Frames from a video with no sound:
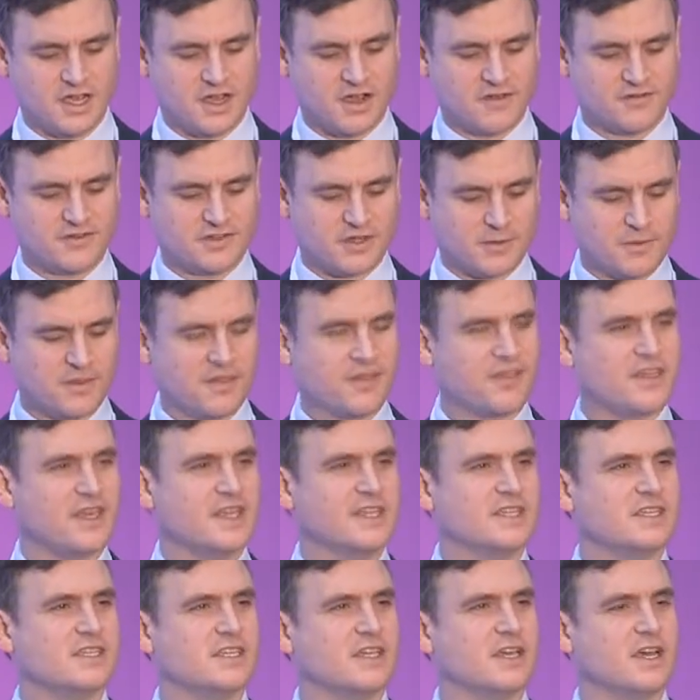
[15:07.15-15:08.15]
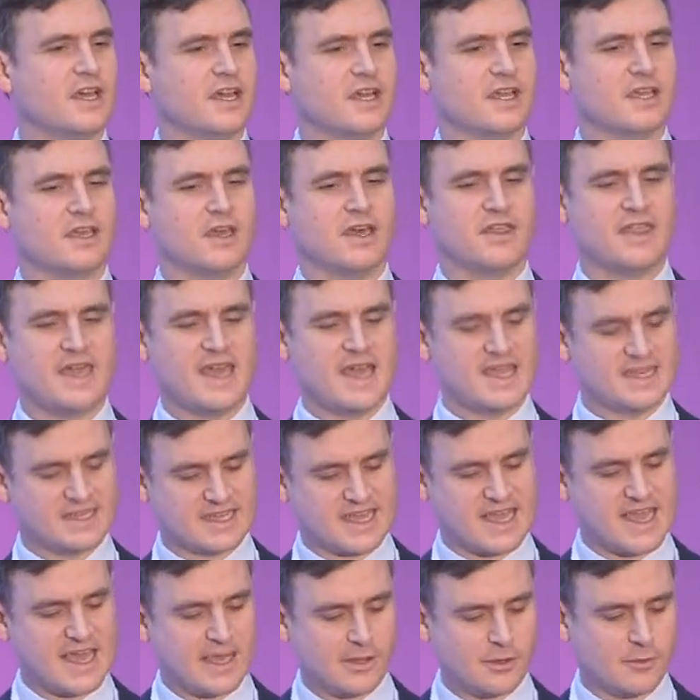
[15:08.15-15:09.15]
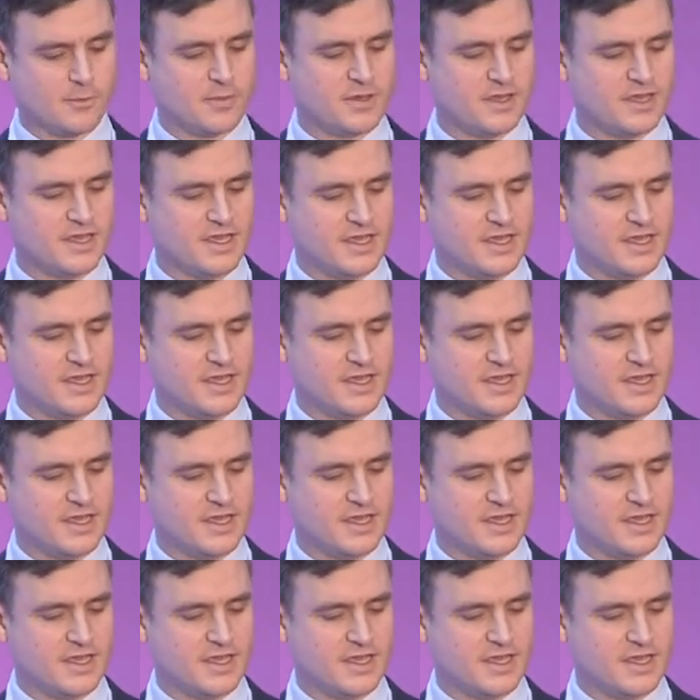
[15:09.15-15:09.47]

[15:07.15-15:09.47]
of some of the things that are there to help